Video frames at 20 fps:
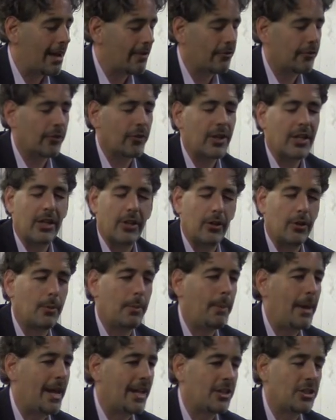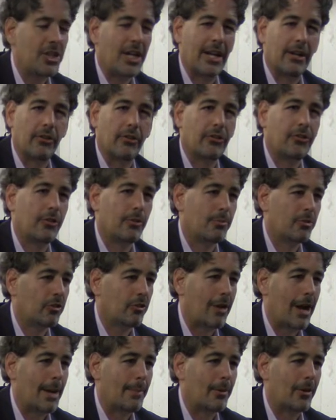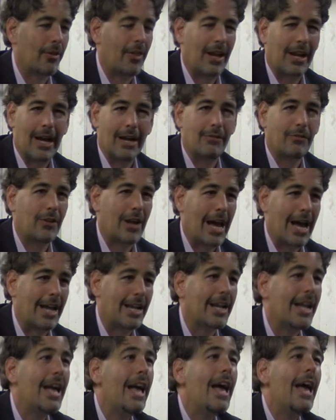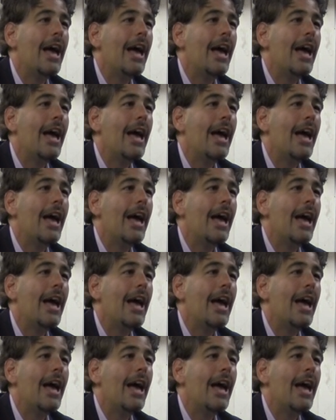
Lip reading: every new pay channel subscriber that I've got.